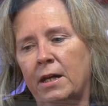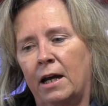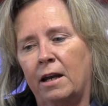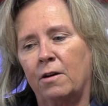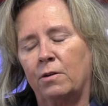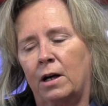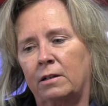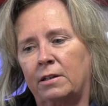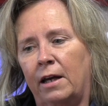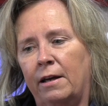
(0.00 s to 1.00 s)
I know
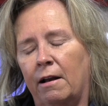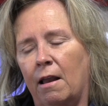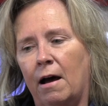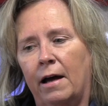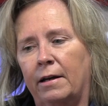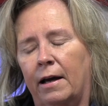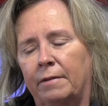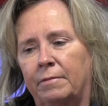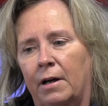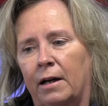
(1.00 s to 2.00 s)
I say it a lot.
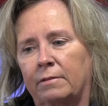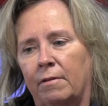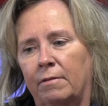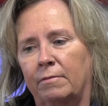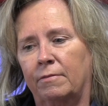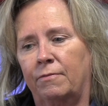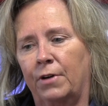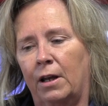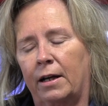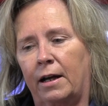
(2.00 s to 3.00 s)
I
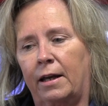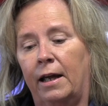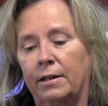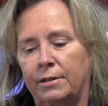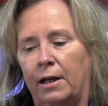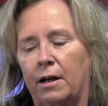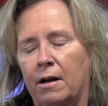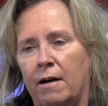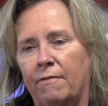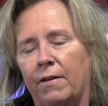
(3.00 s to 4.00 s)
feel like I can't say it
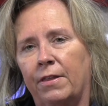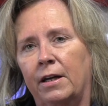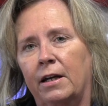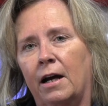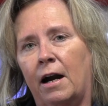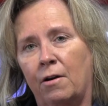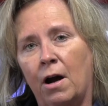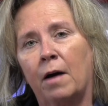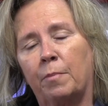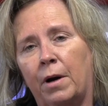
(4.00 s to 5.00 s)
enough. I think our
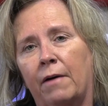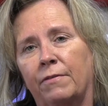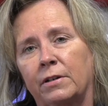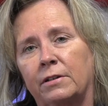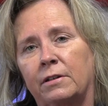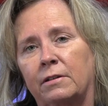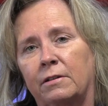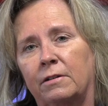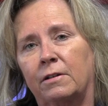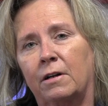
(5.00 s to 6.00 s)
nonprofits,
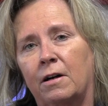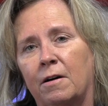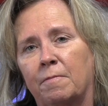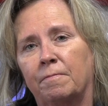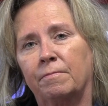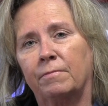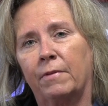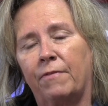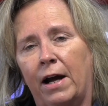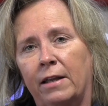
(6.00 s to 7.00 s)

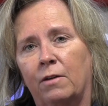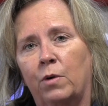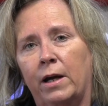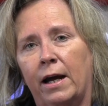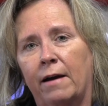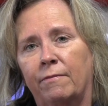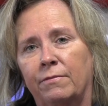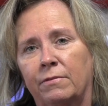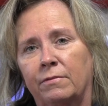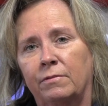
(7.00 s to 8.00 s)
the fact that we have
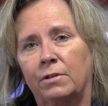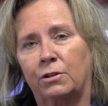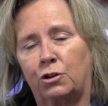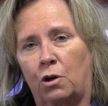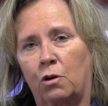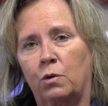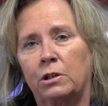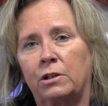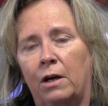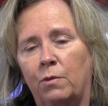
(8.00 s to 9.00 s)
the strong
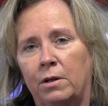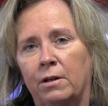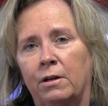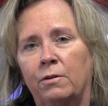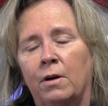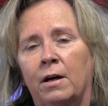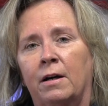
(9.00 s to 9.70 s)
ones that we do,